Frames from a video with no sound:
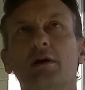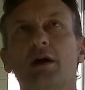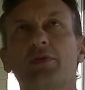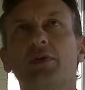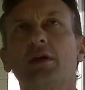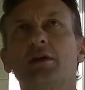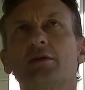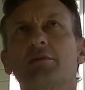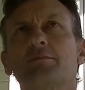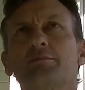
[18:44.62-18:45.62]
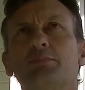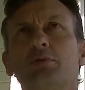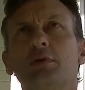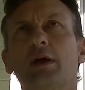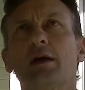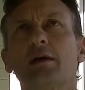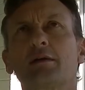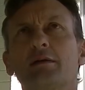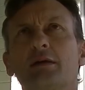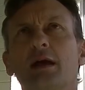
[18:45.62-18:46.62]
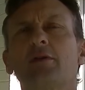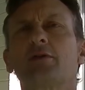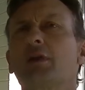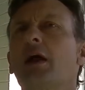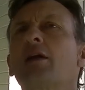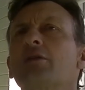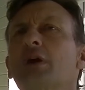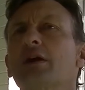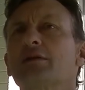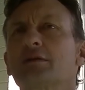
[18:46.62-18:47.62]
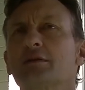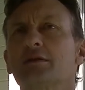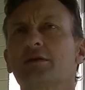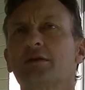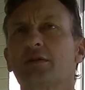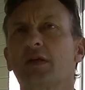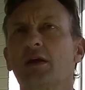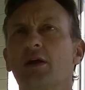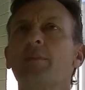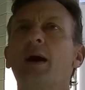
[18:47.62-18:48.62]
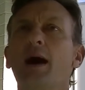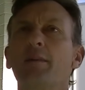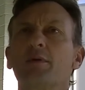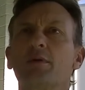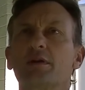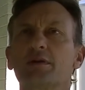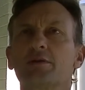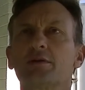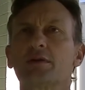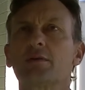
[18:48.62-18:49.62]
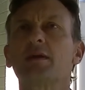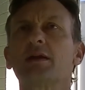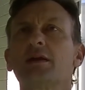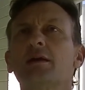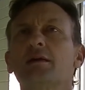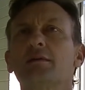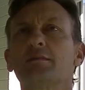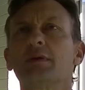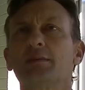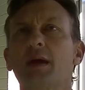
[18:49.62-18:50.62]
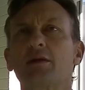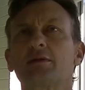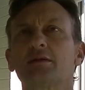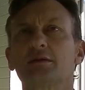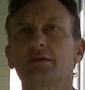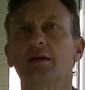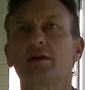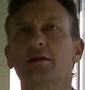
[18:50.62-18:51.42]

I think he's got to pull out, can't do the last race because he's got to then go to Palma where he's doing the mini mini maxis. Uh,